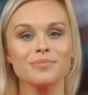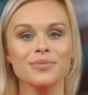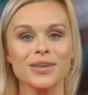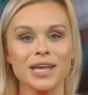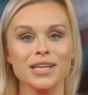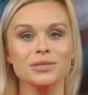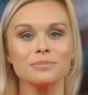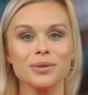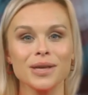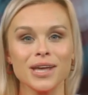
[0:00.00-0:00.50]

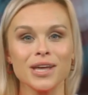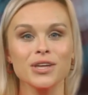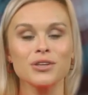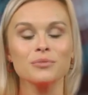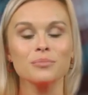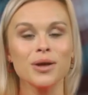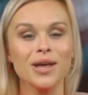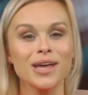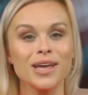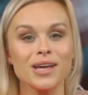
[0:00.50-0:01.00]
And speaking
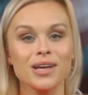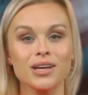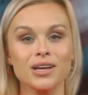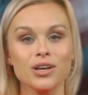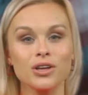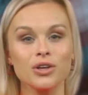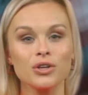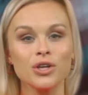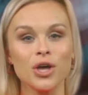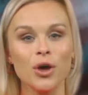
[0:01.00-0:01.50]
of money,
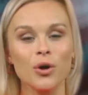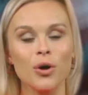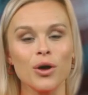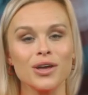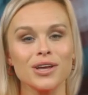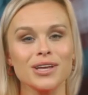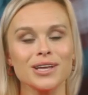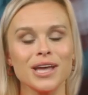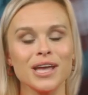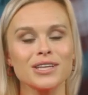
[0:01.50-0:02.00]
you don't
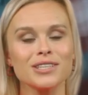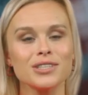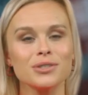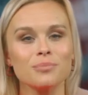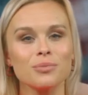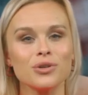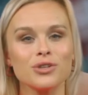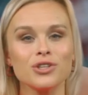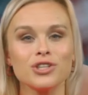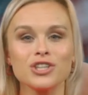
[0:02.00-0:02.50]
want your
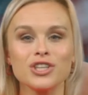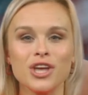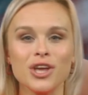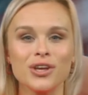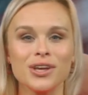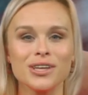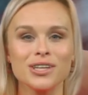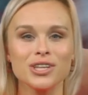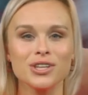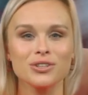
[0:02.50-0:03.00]
customers
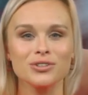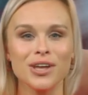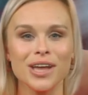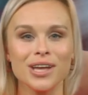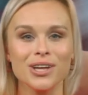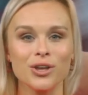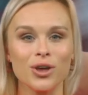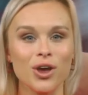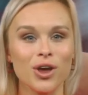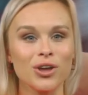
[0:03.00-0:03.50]
sharing their
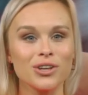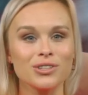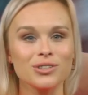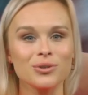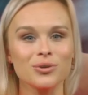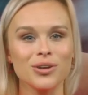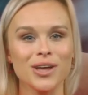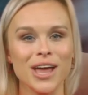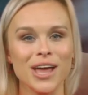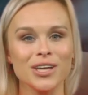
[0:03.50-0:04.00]
credit cards
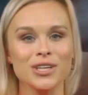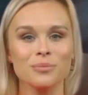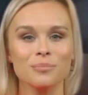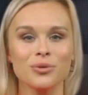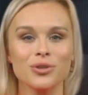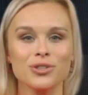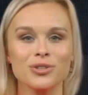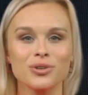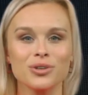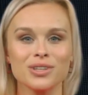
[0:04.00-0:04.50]
or other
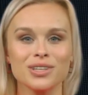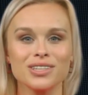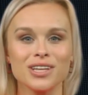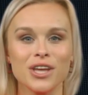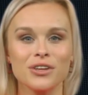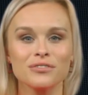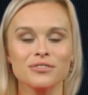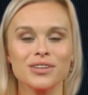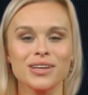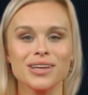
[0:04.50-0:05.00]
personal
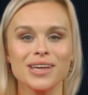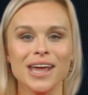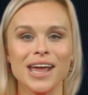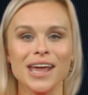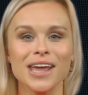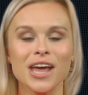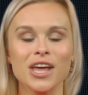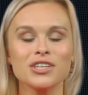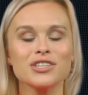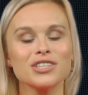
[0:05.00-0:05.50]
stuff in the
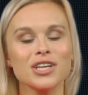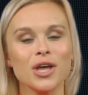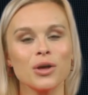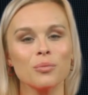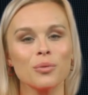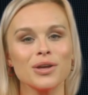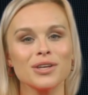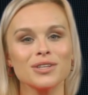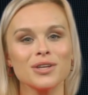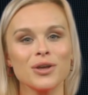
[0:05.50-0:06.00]
AI chat
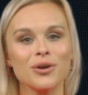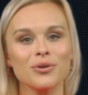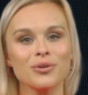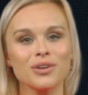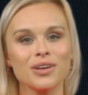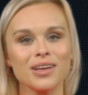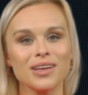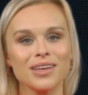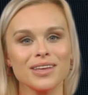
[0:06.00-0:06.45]
window.